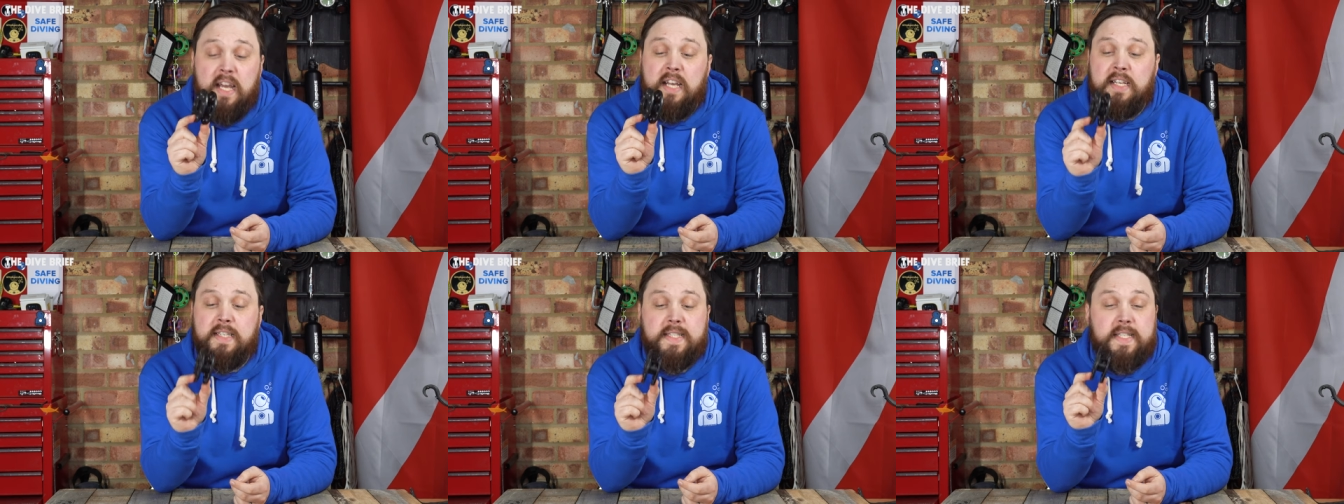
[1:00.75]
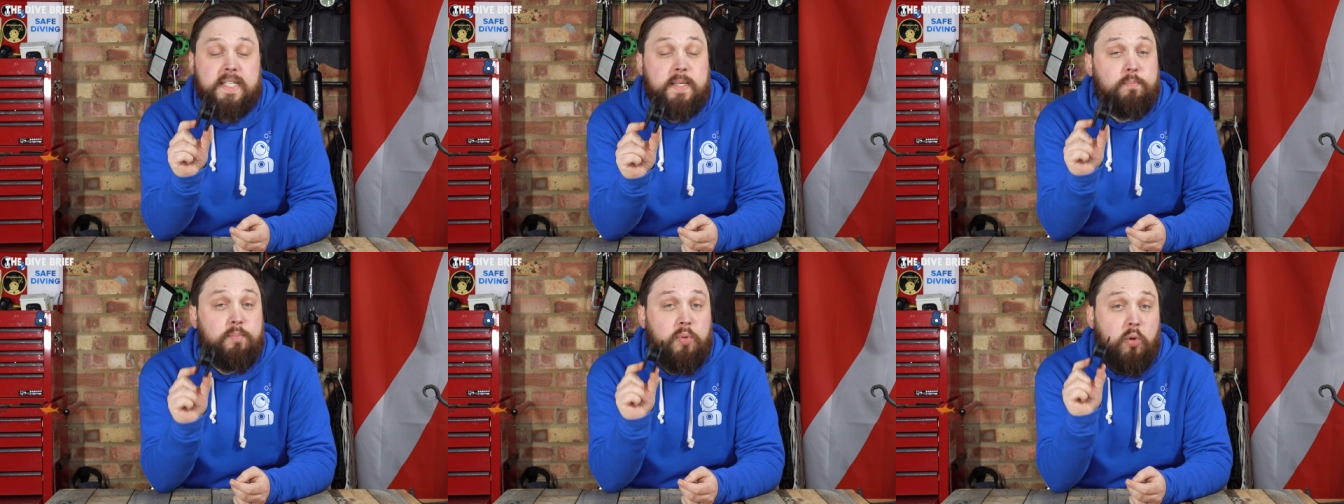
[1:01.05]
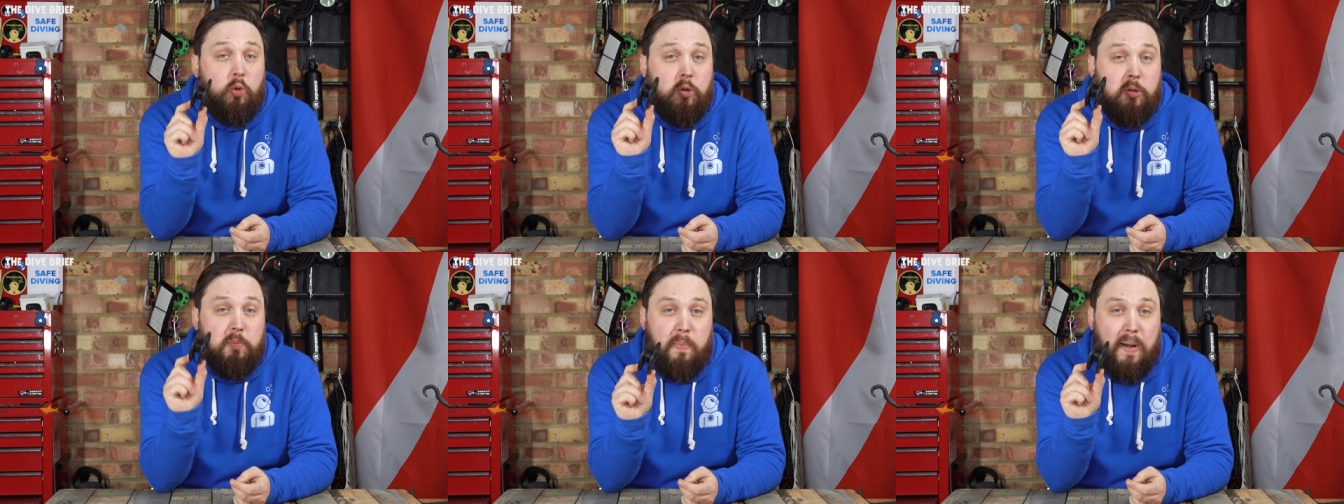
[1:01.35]

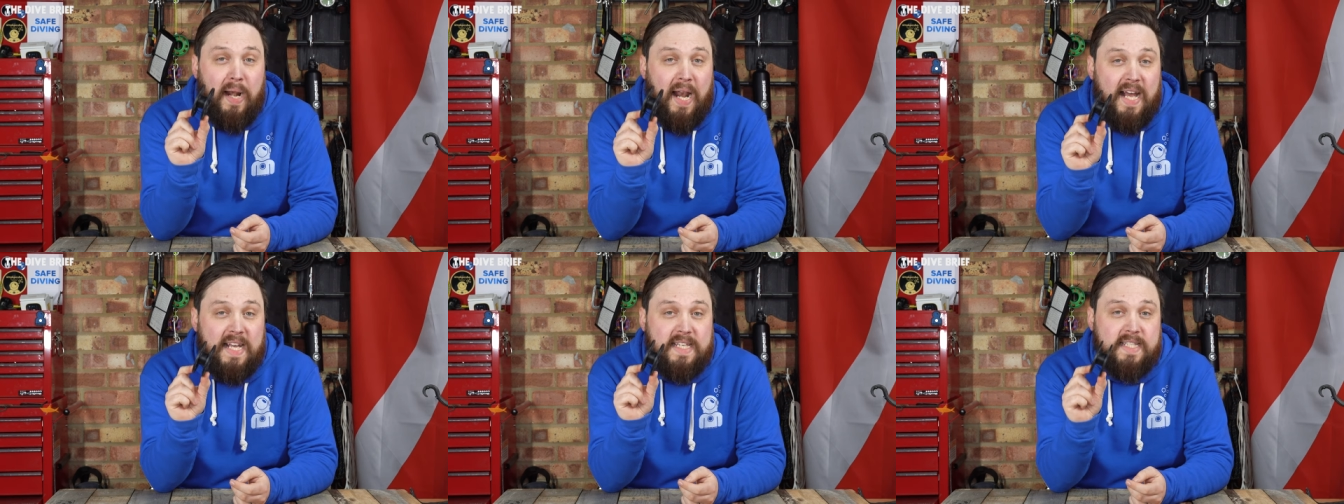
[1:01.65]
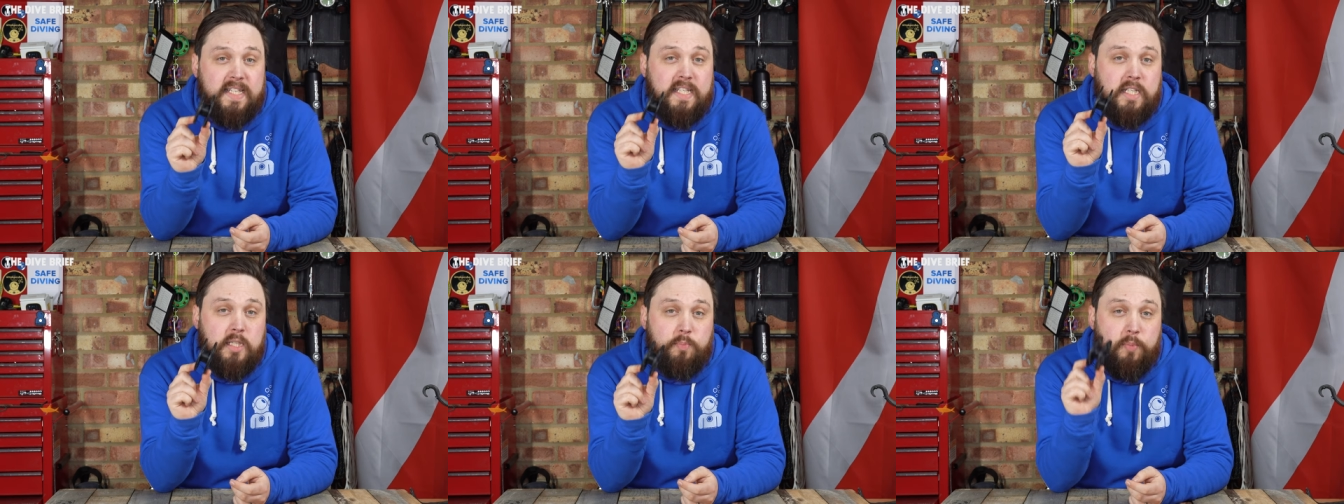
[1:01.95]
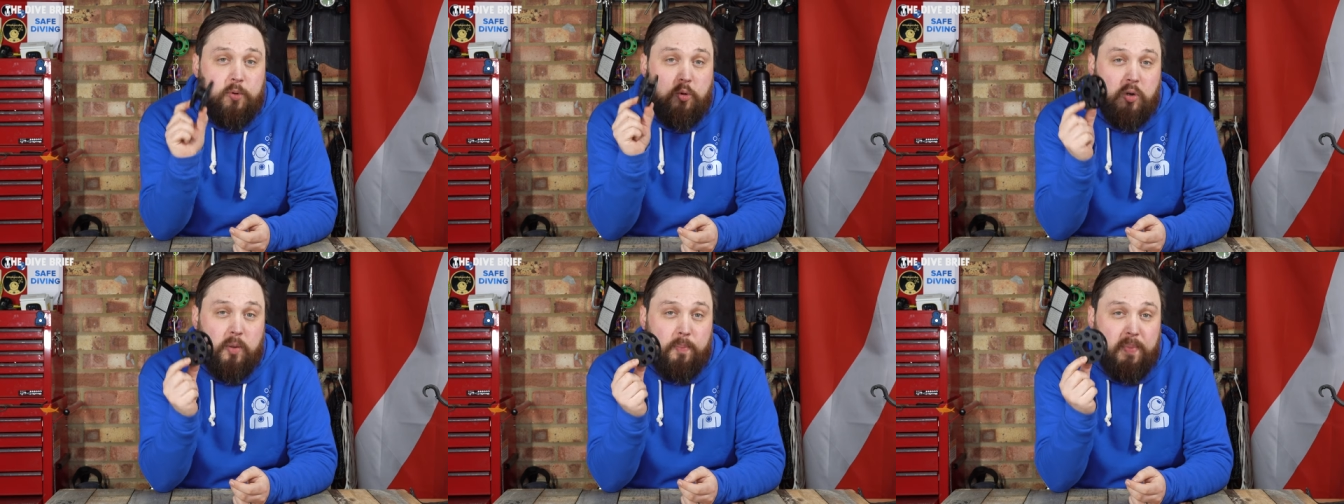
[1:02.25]
simple plastic
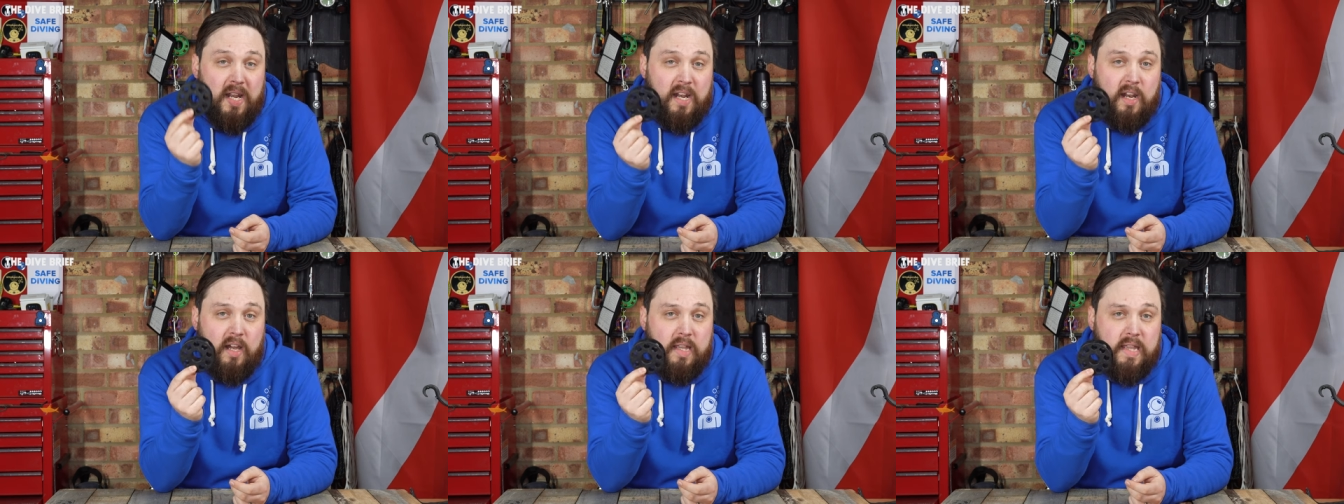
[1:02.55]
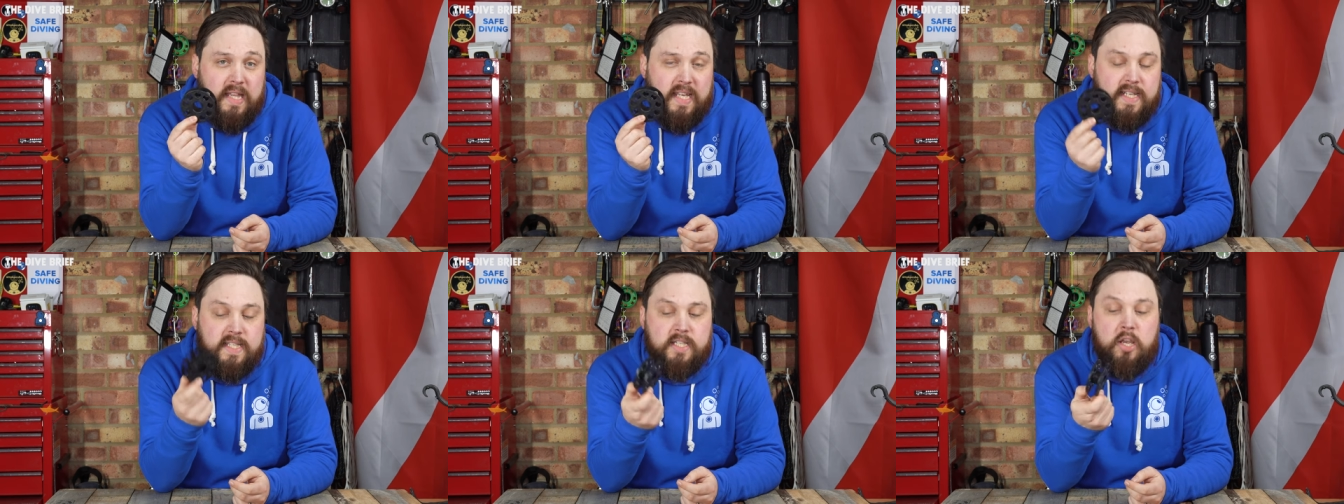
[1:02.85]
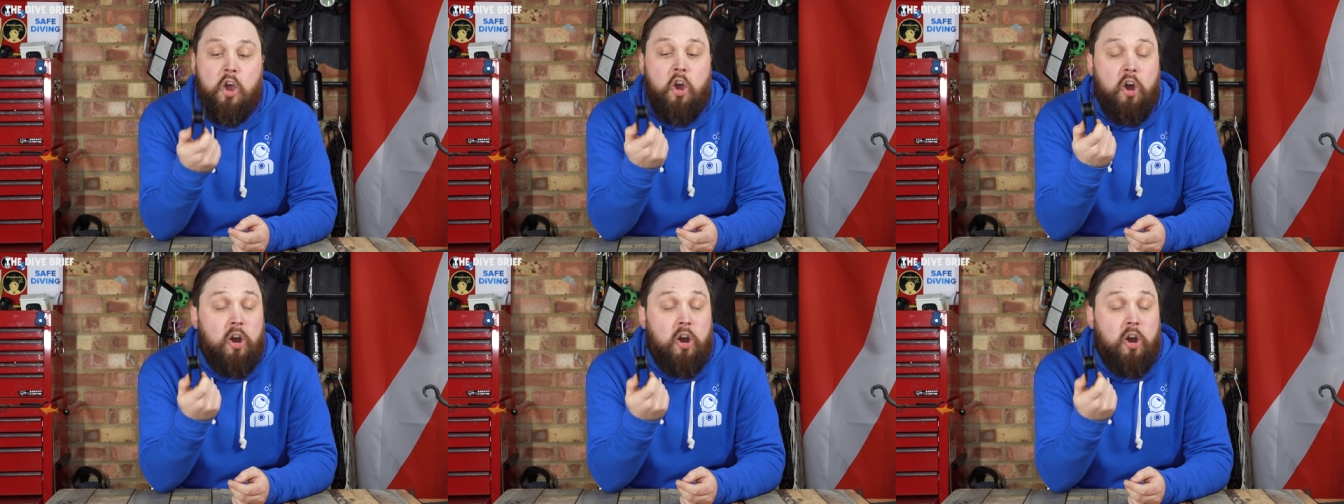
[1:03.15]
spool, a bit like this.